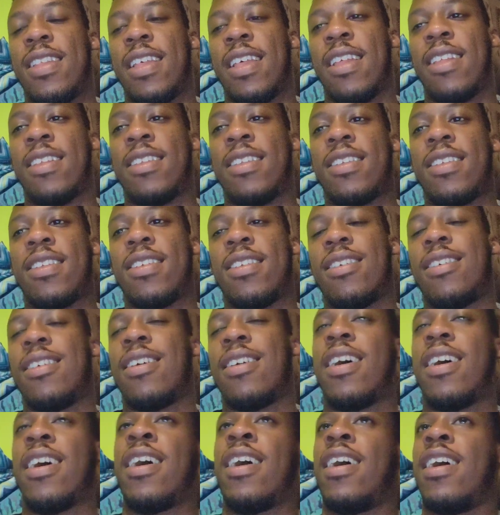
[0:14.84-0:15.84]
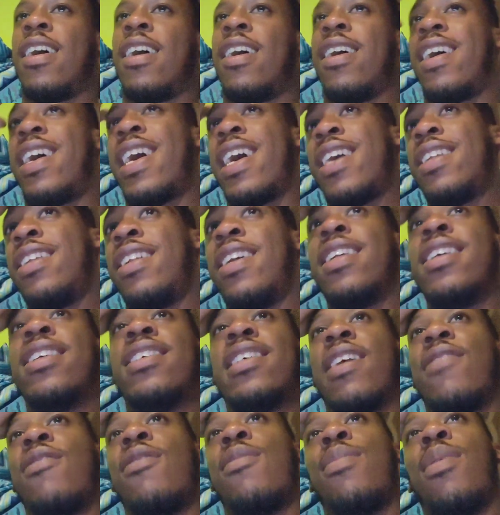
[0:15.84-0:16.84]
It's Hot
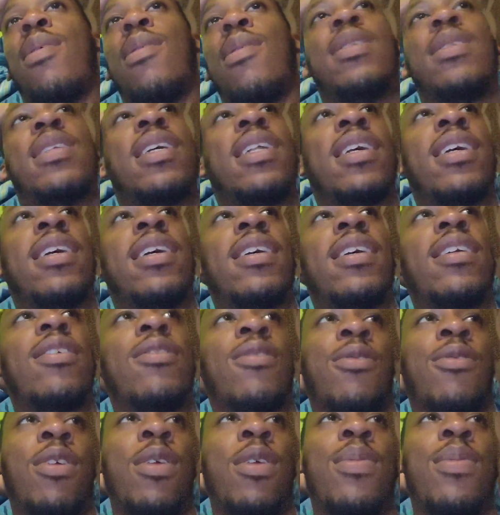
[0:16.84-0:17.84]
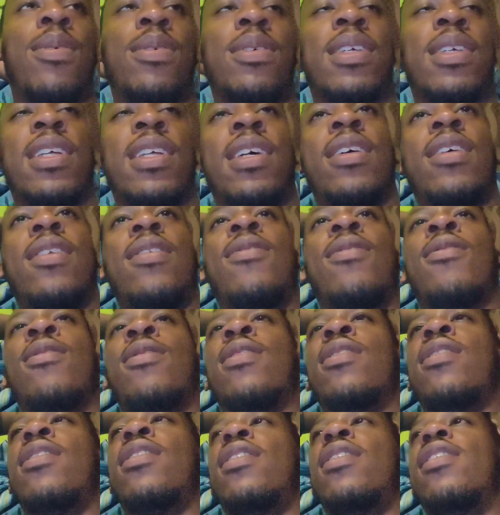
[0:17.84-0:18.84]
97 posted it or reposted it,
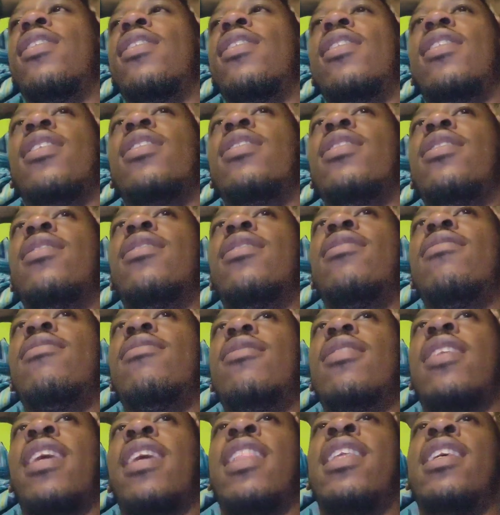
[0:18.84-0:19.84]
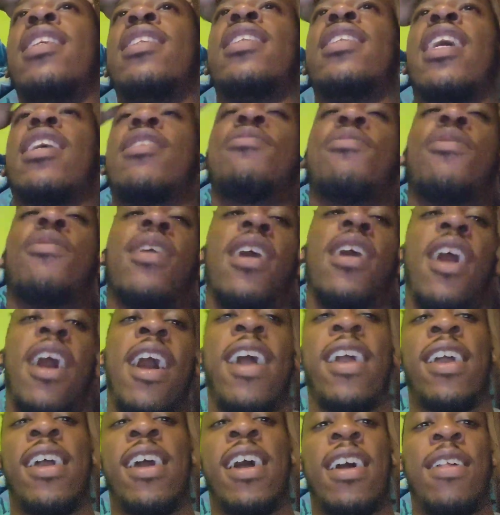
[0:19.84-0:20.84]
or at least that's where
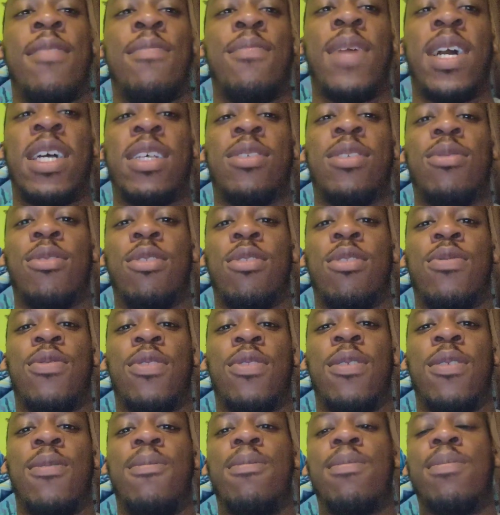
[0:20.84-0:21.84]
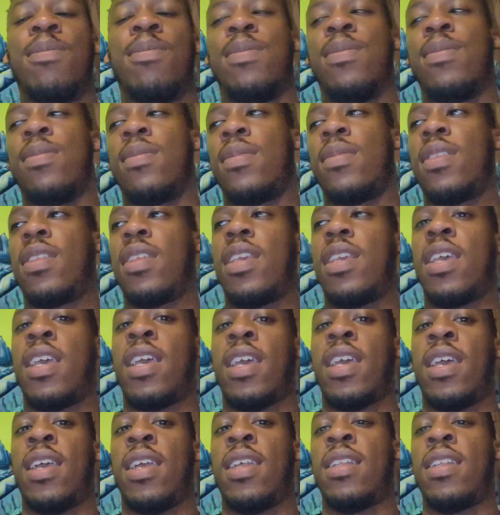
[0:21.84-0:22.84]
I got my source from.
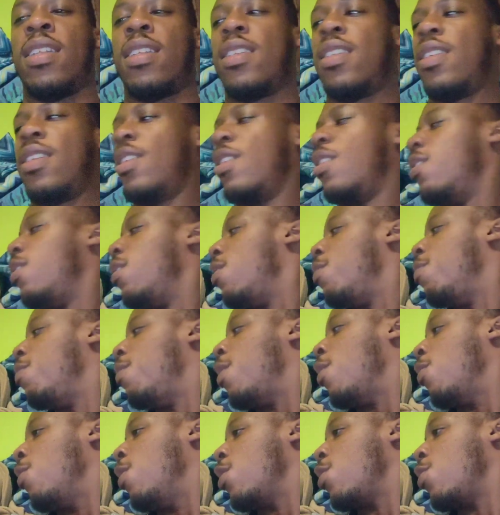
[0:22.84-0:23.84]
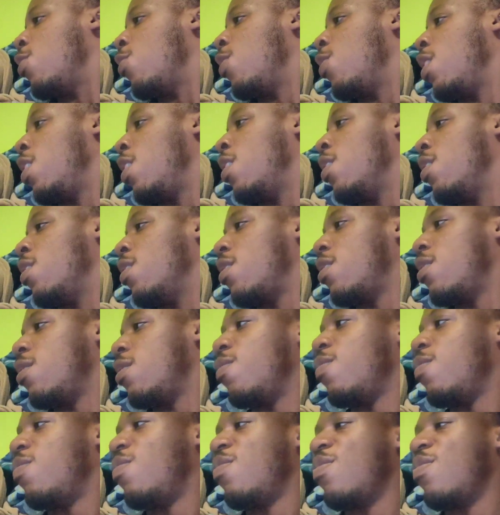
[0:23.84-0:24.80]
And oh, my wrist really hurts.